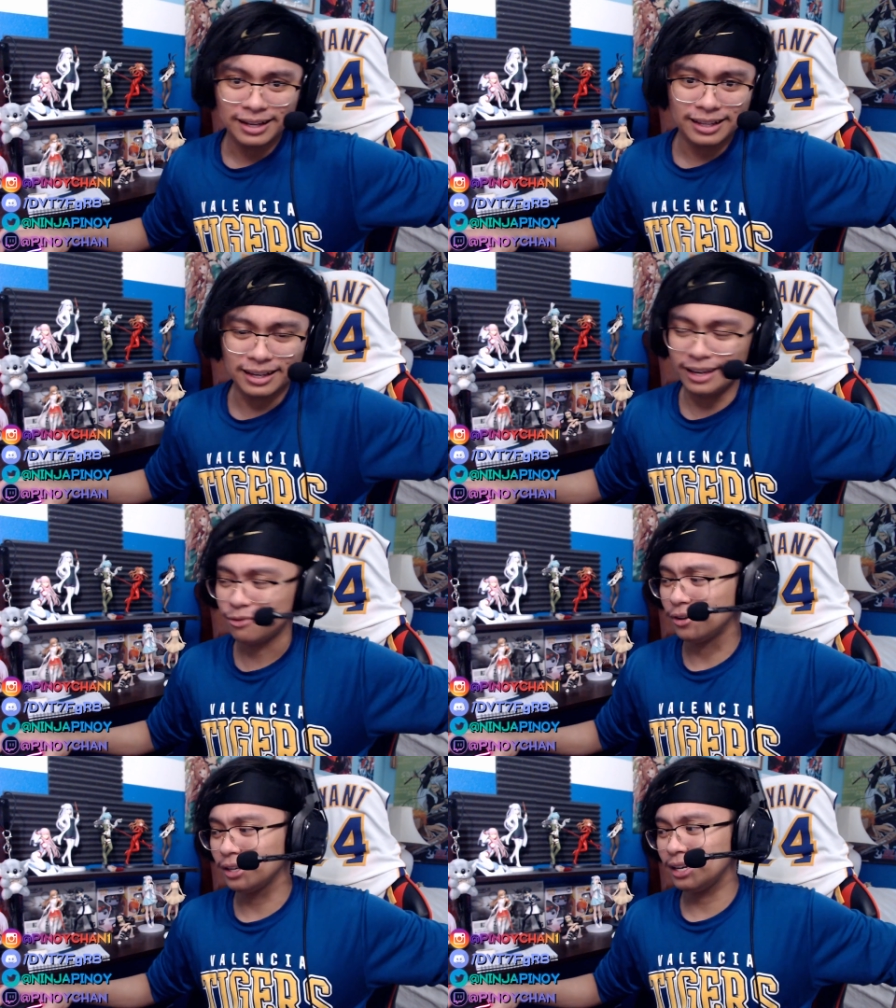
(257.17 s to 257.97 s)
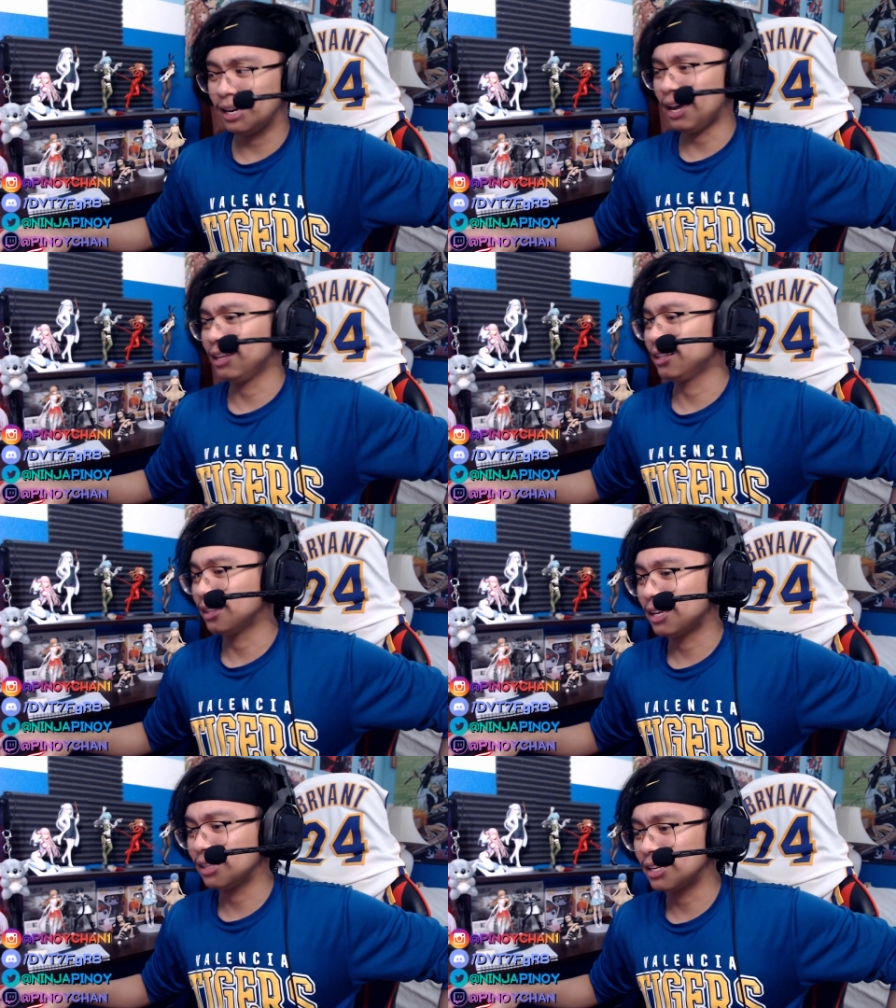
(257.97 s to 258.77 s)
hey, fuck it, and
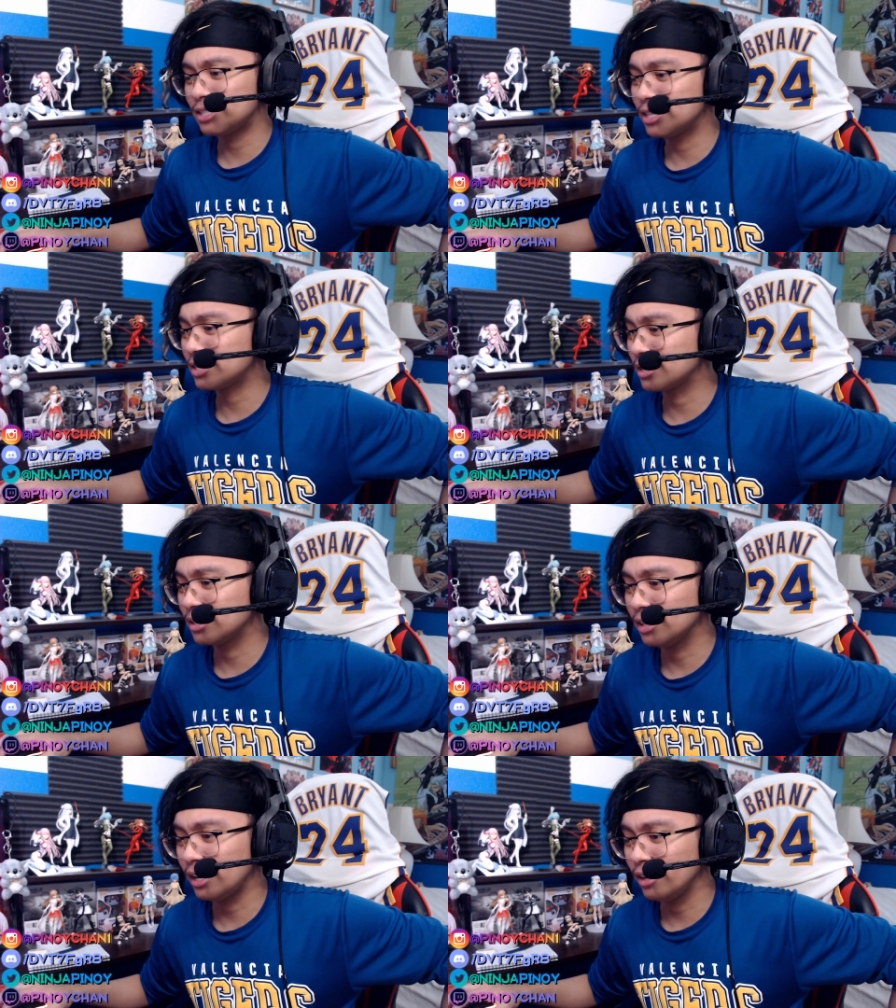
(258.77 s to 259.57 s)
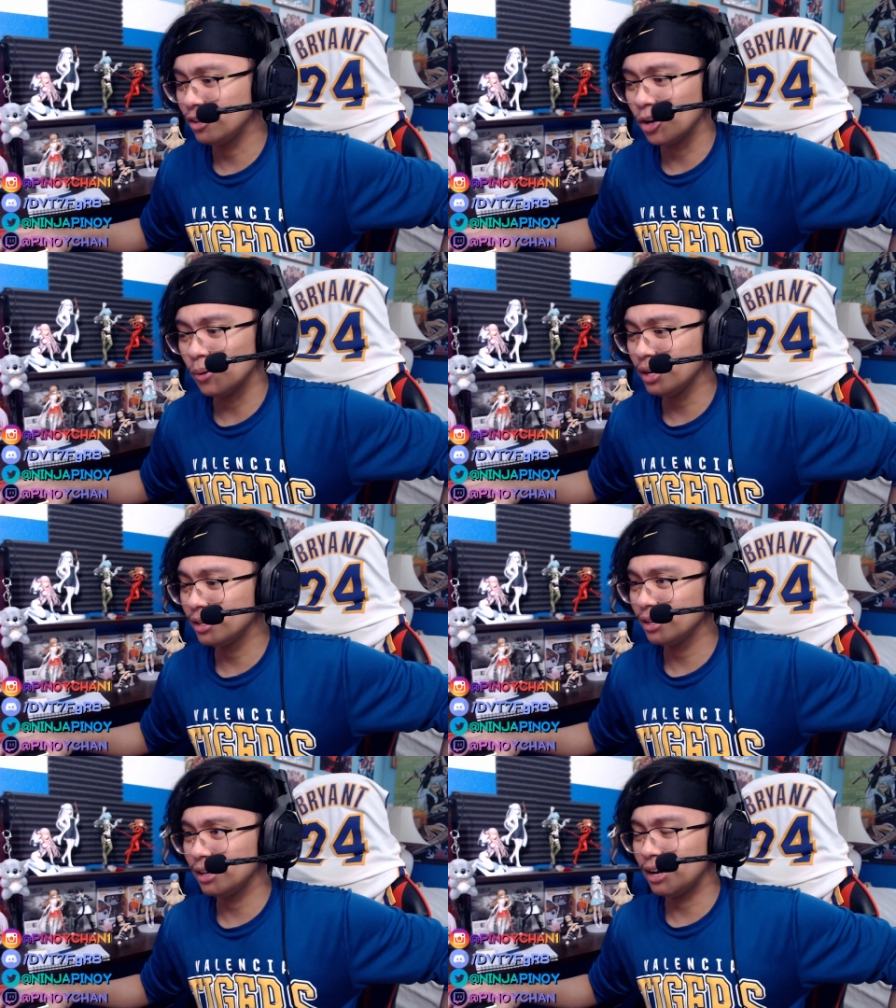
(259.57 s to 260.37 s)
let's just, you know what,
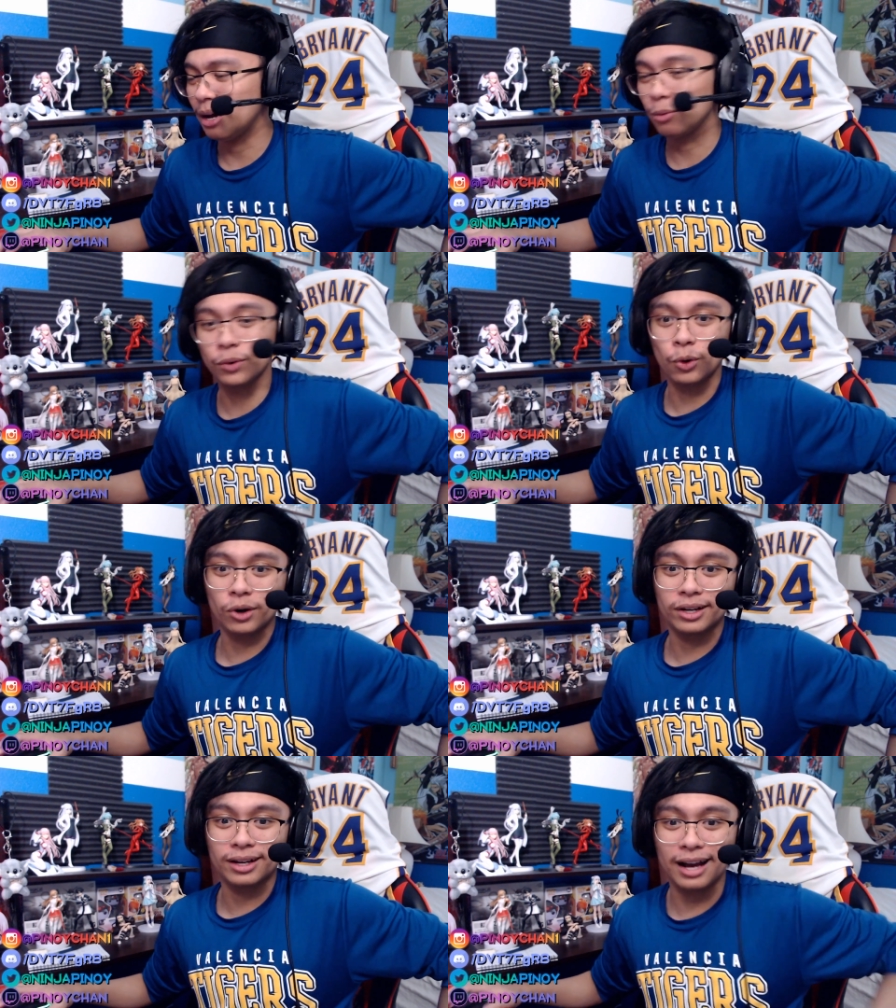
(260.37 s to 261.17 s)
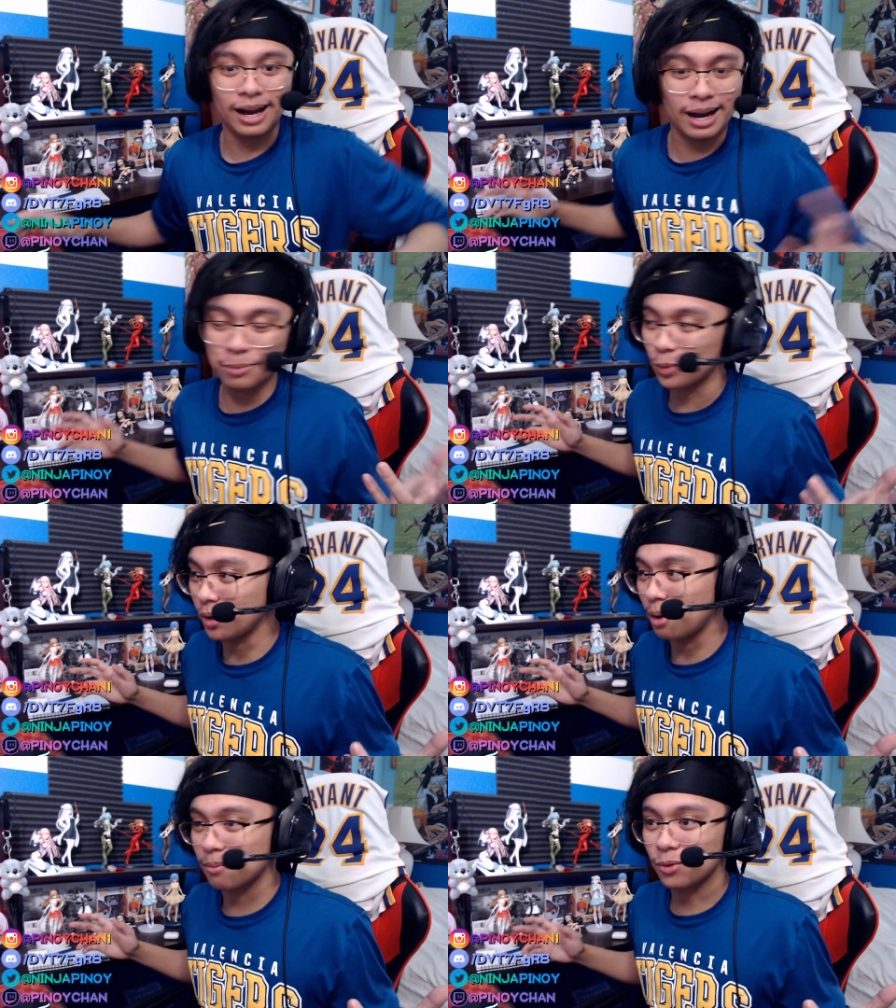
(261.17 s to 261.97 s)
I'm gonna record it. I'm
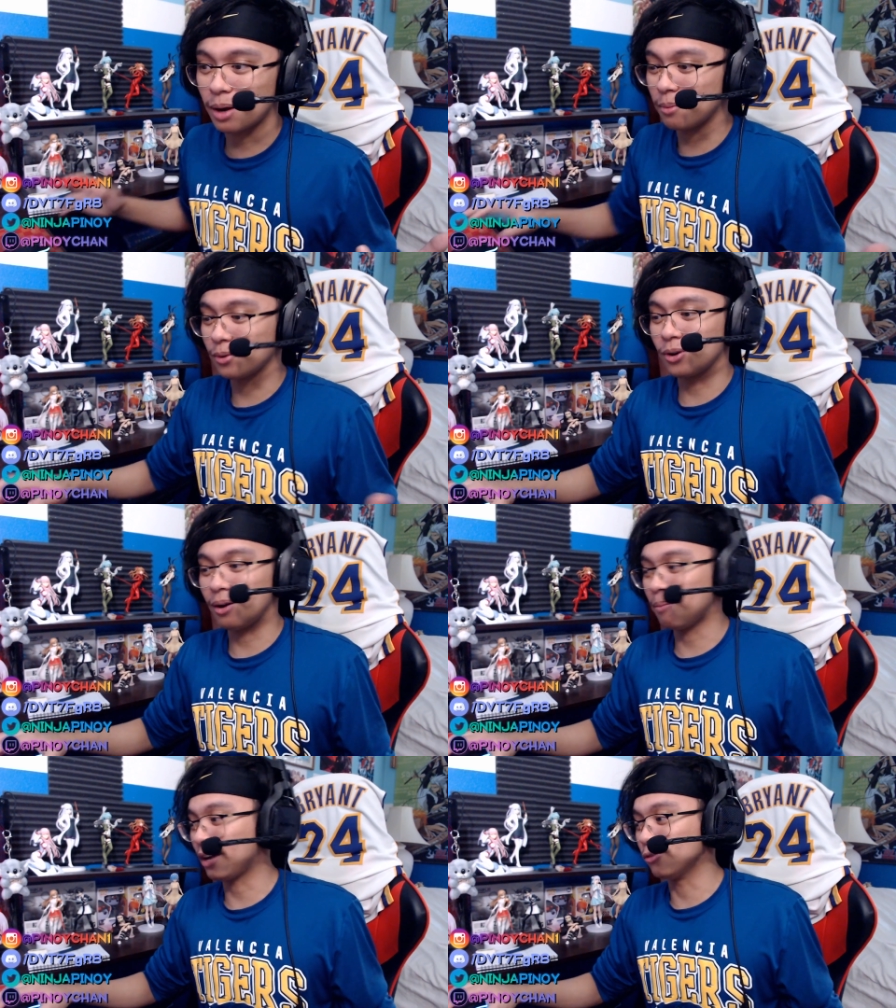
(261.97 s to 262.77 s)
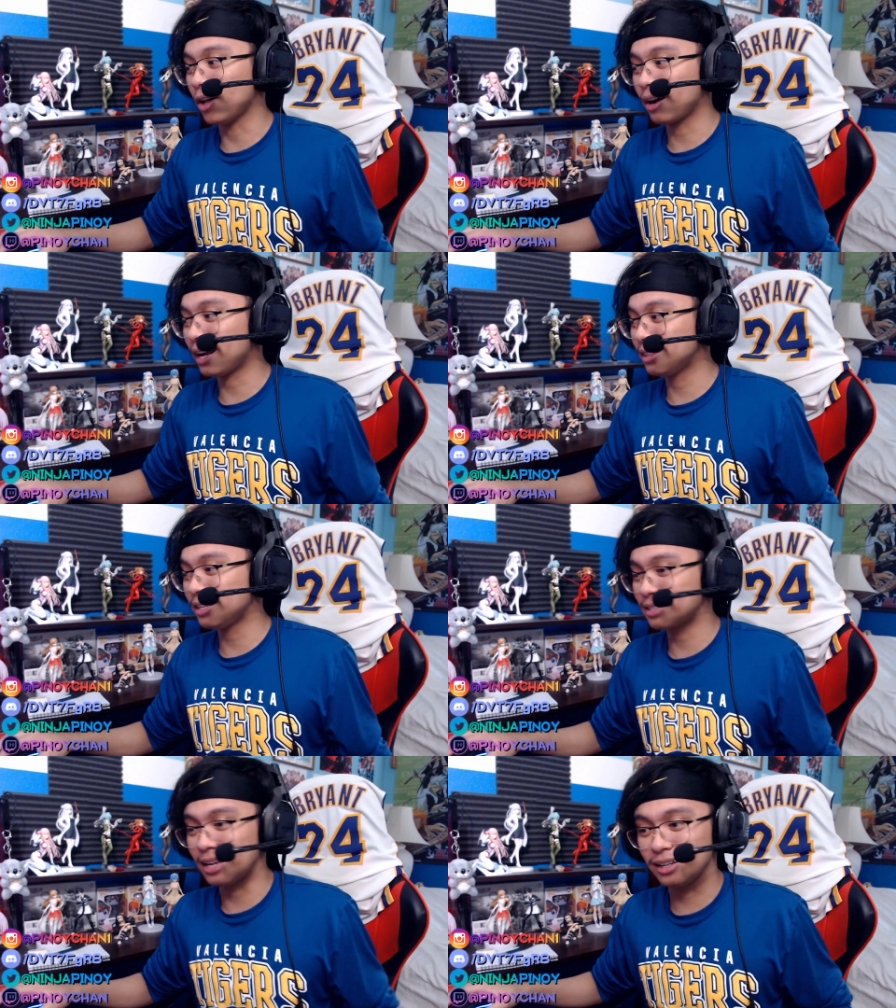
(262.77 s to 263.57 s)
gonna make a vlog out of
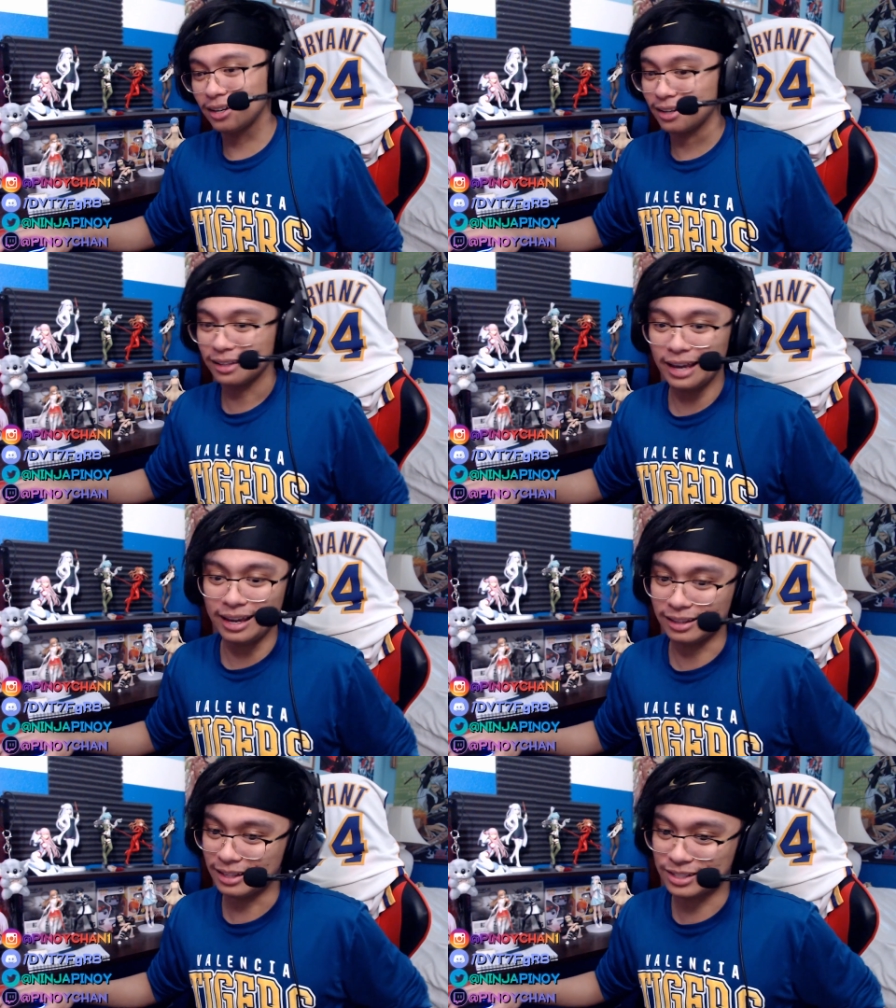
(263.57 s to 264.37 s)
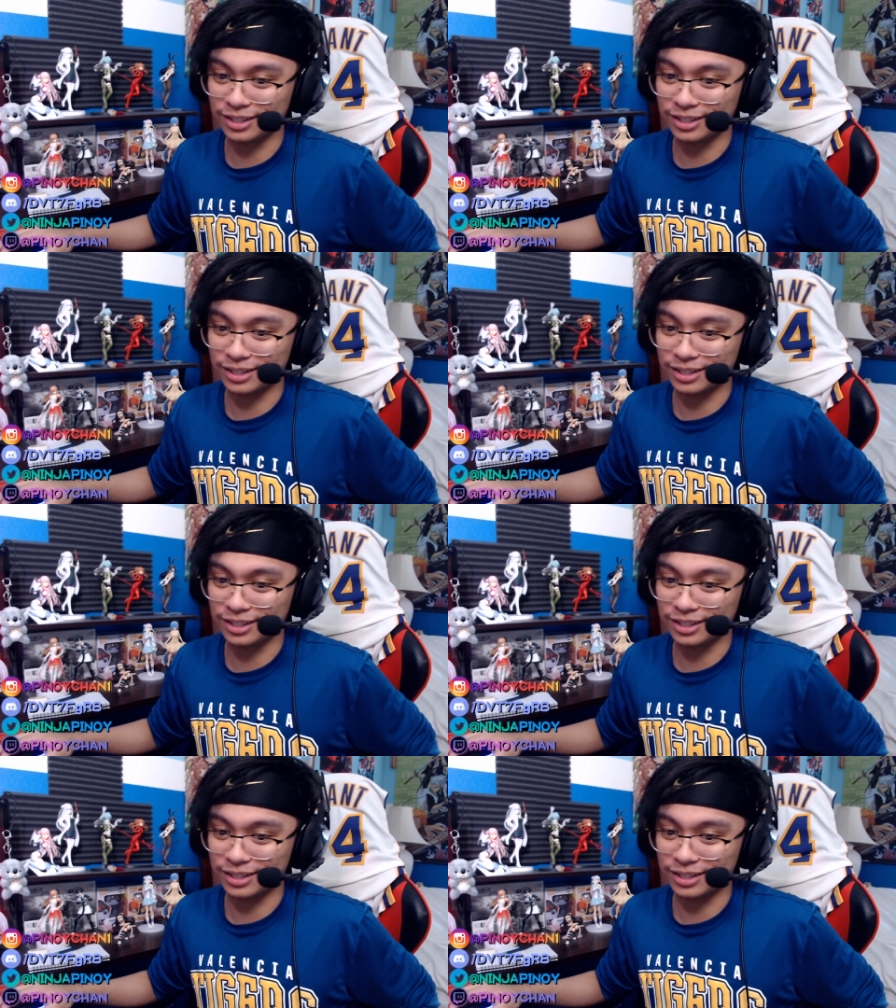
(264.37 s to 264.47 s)
this, and let's